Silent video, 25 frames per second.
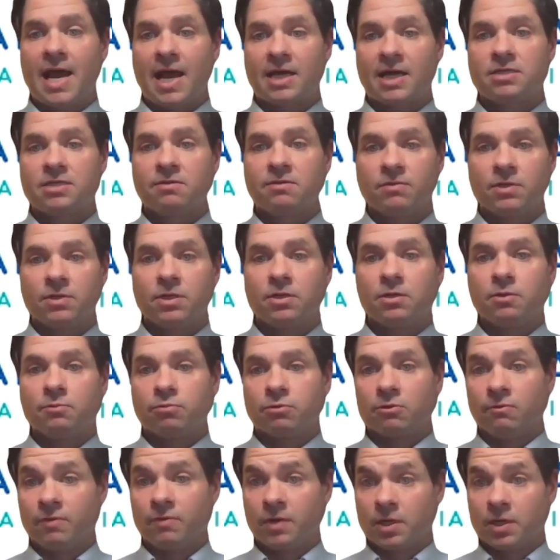actively in
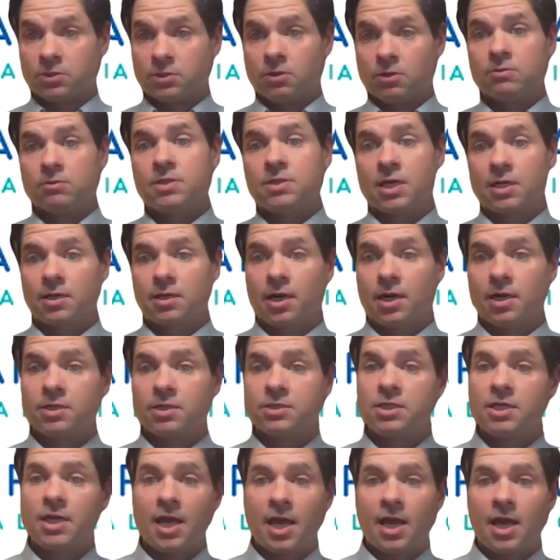improving its own
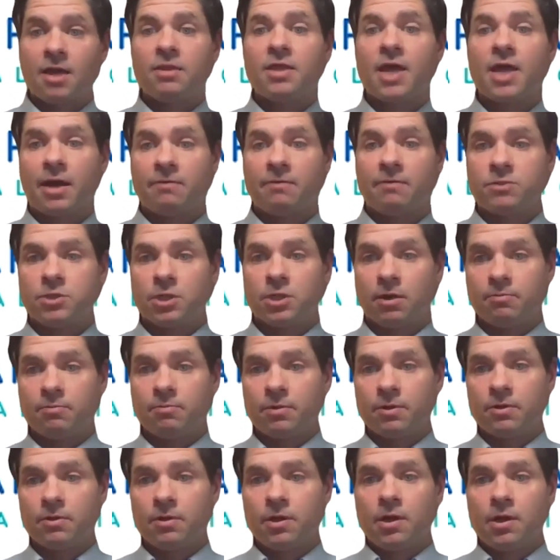technology and that of
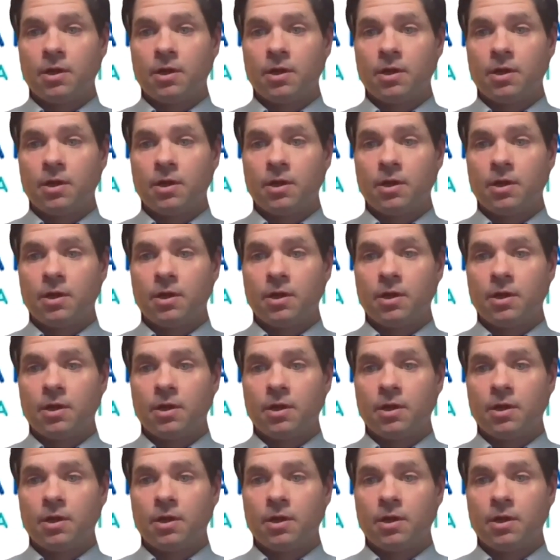Jump.